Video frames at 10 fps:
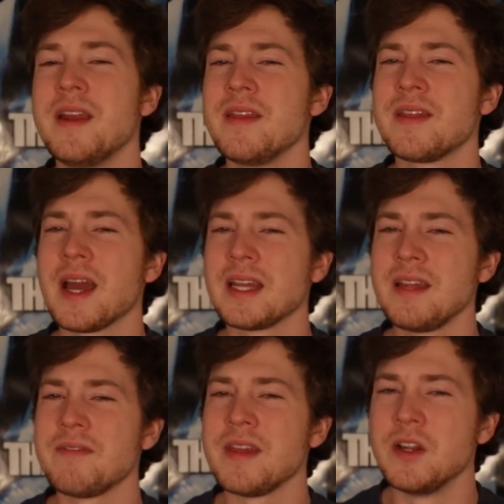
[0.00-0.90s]
you didn't think I'd
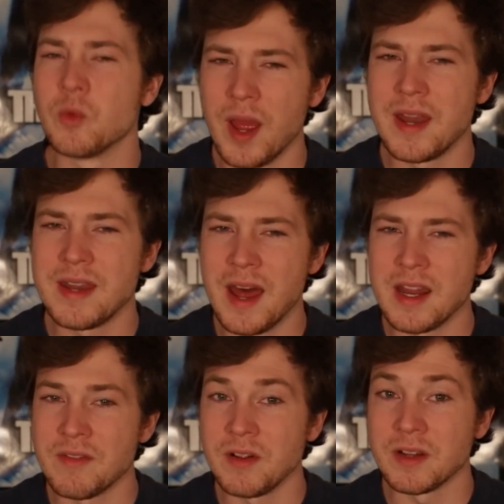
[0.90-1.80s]
leave the
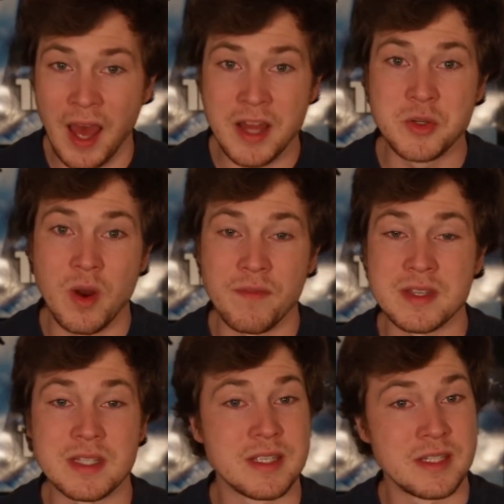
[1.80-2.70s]
granddaddy of all kaiju off
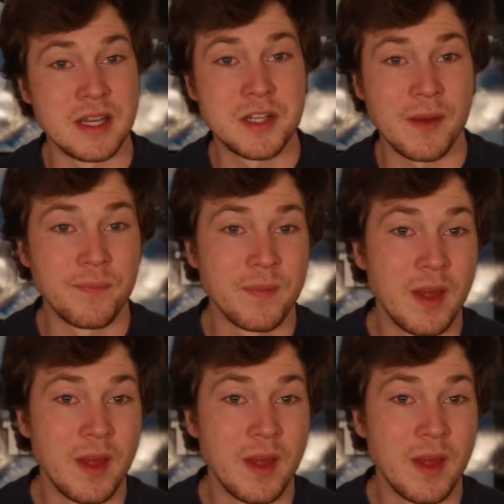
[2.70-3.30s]
this list, did ya?